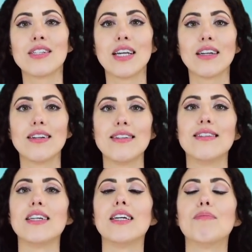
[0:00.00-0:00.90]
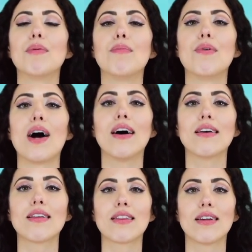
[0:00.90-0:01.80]
Take in a deep breath.
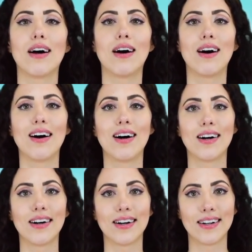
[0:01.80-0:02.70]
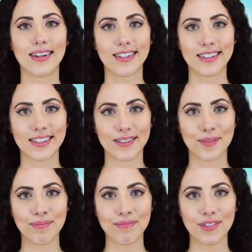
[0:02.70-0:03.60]

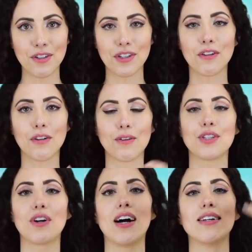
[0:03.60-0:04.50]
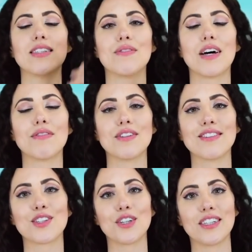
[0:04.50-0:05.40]
You can close your eyes if that
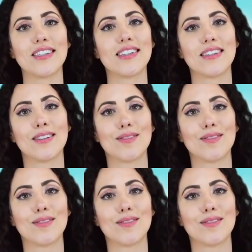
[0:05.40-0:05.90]
feels good.